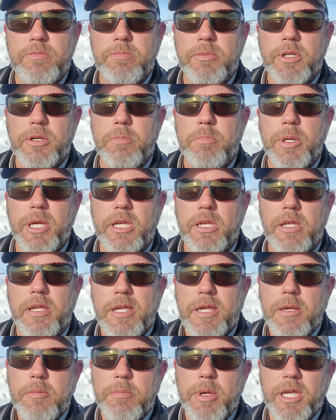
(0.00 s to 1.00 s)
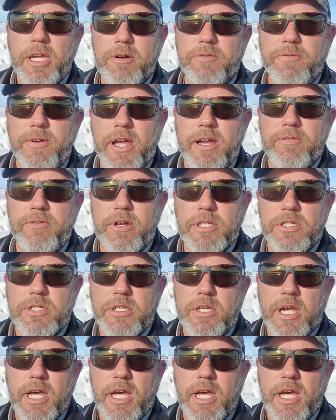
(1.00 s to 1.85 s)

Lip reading: You know, pick your favorites.